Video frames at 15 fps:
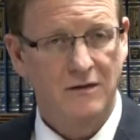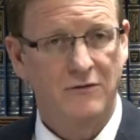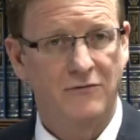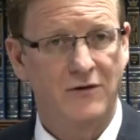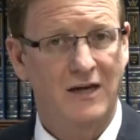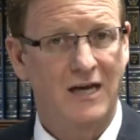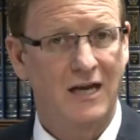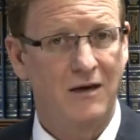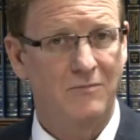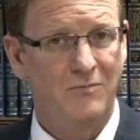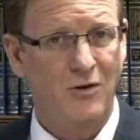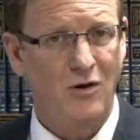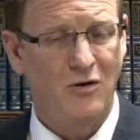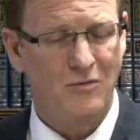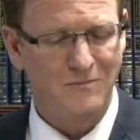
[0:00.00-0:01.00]

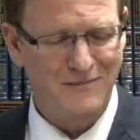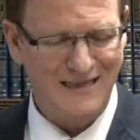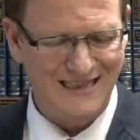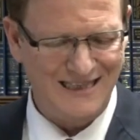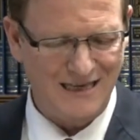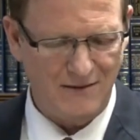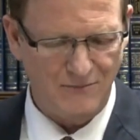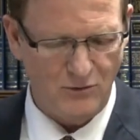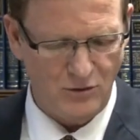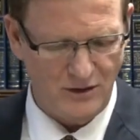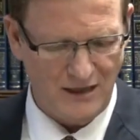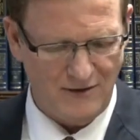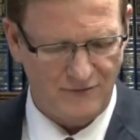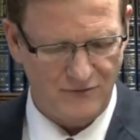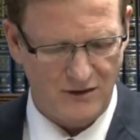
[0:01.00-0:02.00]
vechelbo midamo
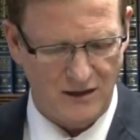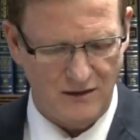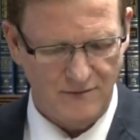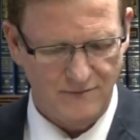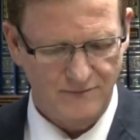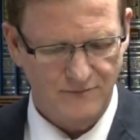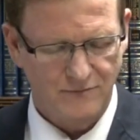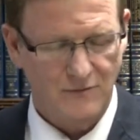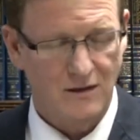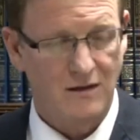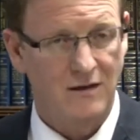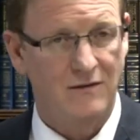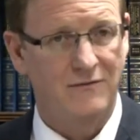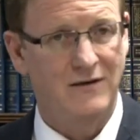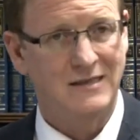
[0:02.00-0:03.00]
nafka.
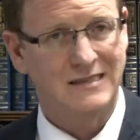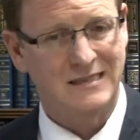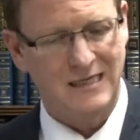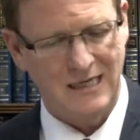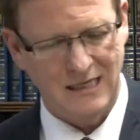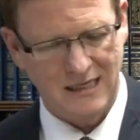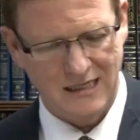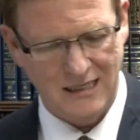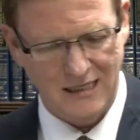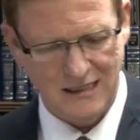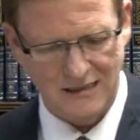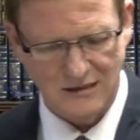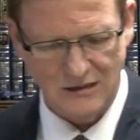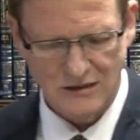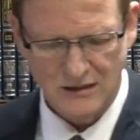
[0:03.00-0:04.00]
Rava
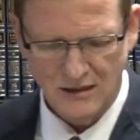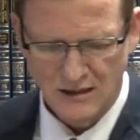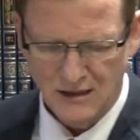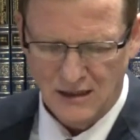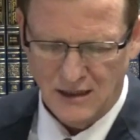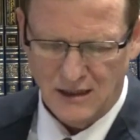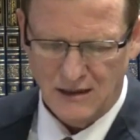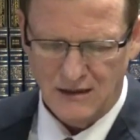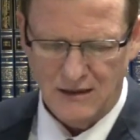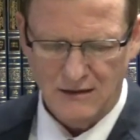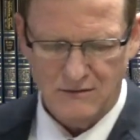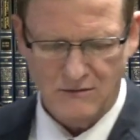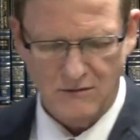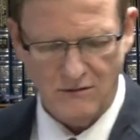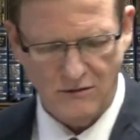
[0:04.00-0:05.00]
says
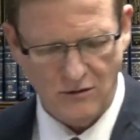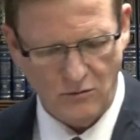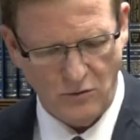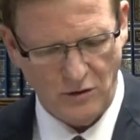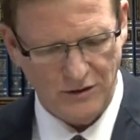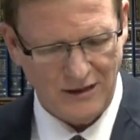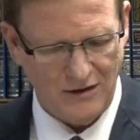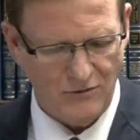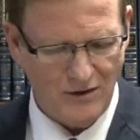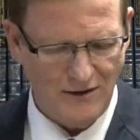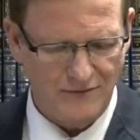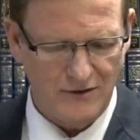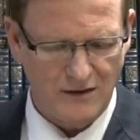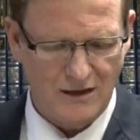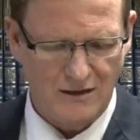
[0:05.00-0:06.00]
that the word
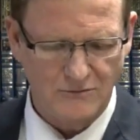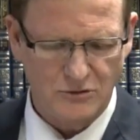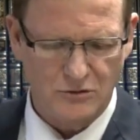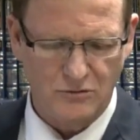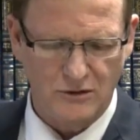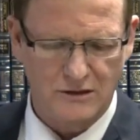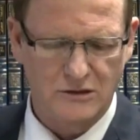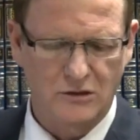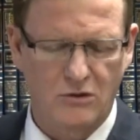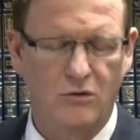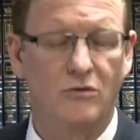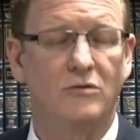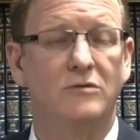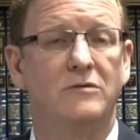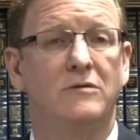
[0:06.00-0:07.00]
however comes to
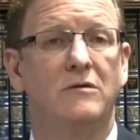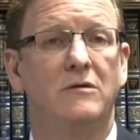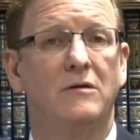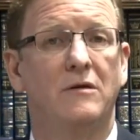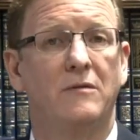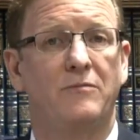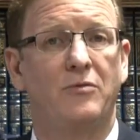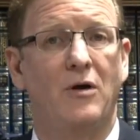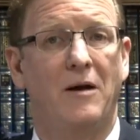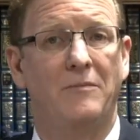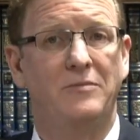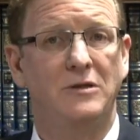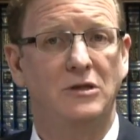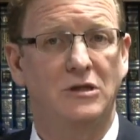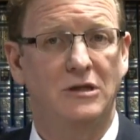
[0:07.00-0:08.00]
exclude
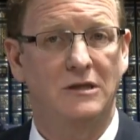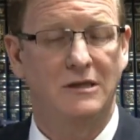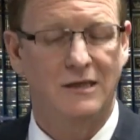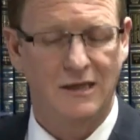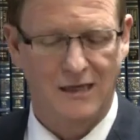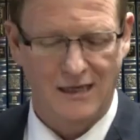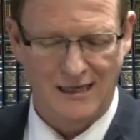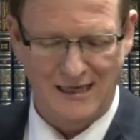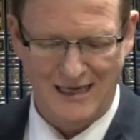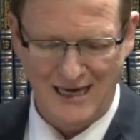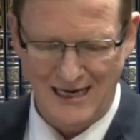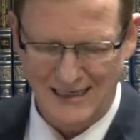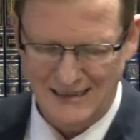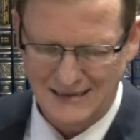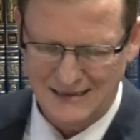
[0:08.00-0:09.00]
prohibition
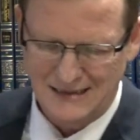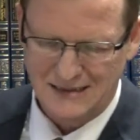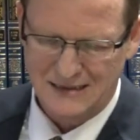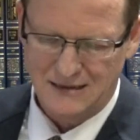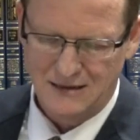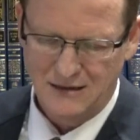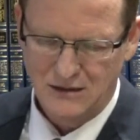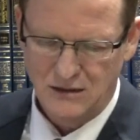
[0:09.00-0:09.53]
against